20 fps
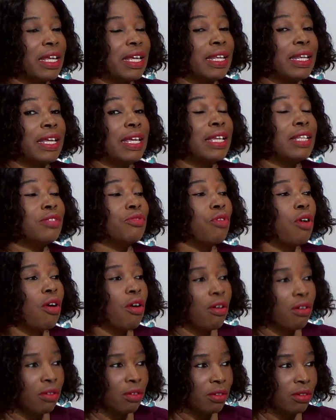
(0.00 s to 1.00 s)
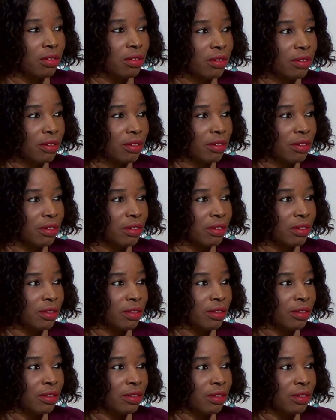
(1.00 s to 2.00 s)
Right. That's how they have the power
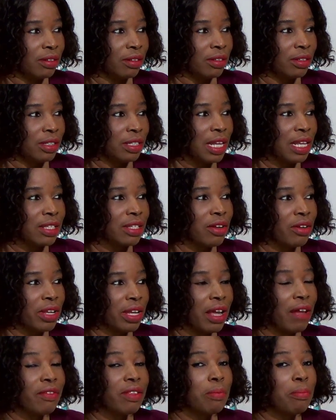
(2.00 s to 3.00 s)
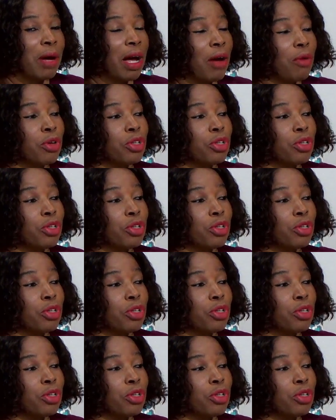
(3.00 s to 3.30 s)
to take their own life.